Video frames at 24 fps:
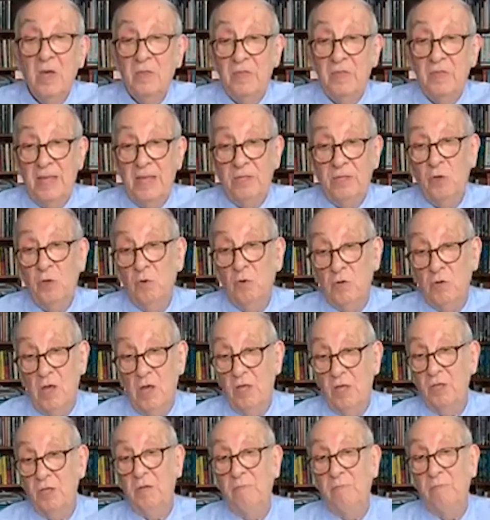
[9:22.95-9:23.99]
that your
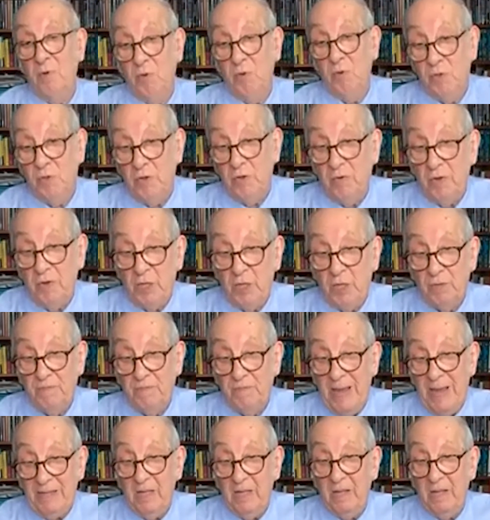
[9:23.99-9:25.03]
customers are
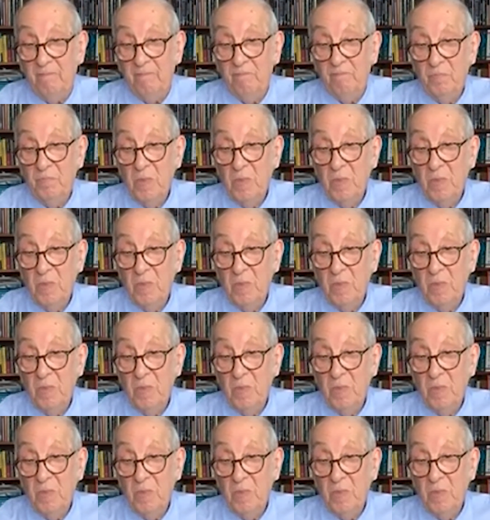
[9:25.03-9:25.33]
expecting.